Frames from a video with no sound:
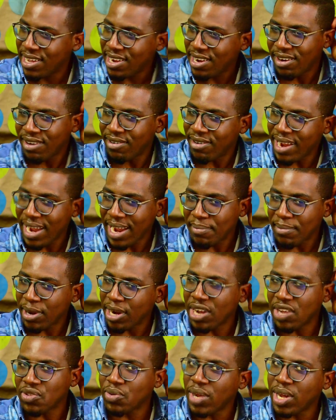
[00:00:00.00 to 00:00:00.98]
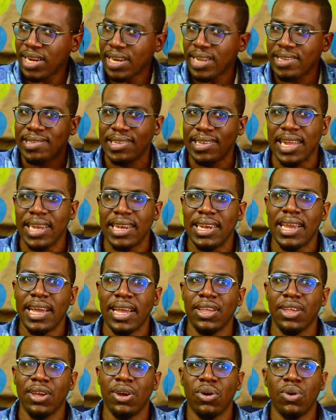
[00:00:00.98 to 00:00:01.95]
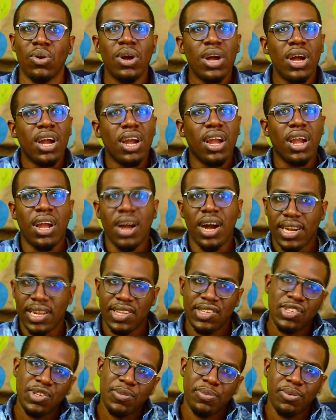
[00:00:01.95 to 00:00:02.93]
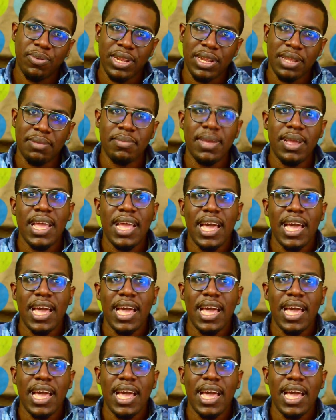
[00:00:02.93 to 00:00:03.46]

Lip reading: right? Because we understand that, God is supreme